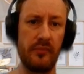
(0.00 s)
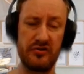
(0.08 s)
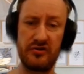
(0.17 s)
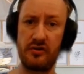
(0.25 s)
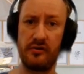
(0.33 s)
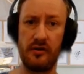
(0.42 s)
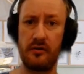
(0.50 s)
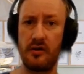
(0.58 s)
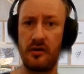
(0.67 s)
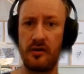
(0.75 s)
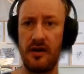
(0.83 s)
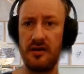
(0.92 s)
basically
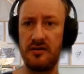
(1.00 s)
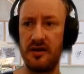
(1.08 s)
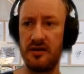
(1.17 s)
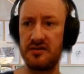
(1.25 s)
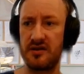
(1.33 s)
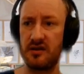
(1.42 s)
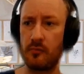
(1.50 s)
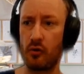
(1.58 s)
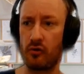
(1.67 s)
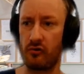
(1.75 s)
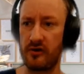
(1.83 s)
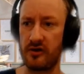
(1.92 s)
inside the
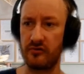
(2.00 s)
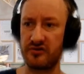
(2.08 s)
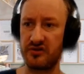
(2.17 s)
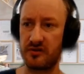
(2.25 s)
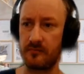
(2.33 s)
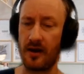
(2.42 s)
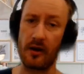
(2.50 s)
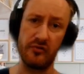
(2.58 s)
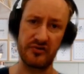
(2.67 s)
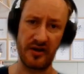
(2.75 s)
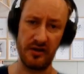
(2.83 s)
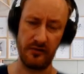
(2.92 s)
Polkadot ecosystem
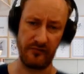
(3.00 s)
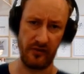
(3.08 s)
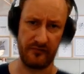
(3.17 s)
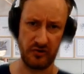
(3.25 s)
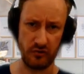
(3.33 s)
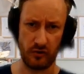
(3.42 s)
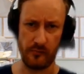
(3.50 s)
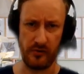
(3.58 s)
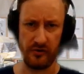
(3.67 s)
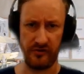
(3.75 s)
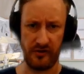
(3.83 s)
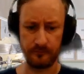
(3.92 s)
outside of the official
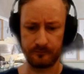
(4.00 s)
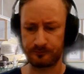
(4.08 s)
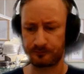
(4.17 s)
community.